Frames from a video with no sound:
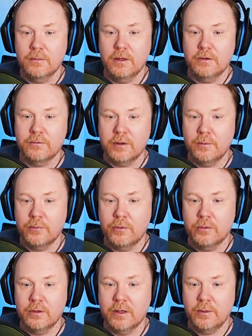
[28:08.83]
It's very
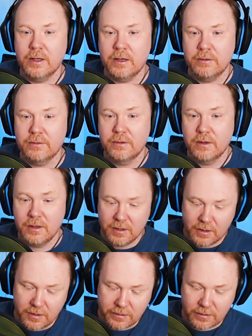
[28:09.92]
important that we have
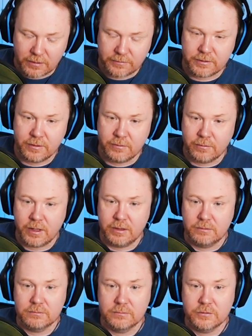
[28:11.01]
the left and the right
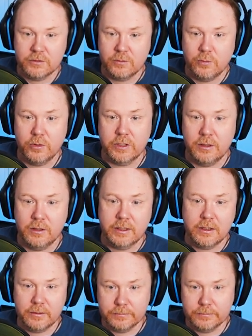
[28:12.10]
sort of working like that.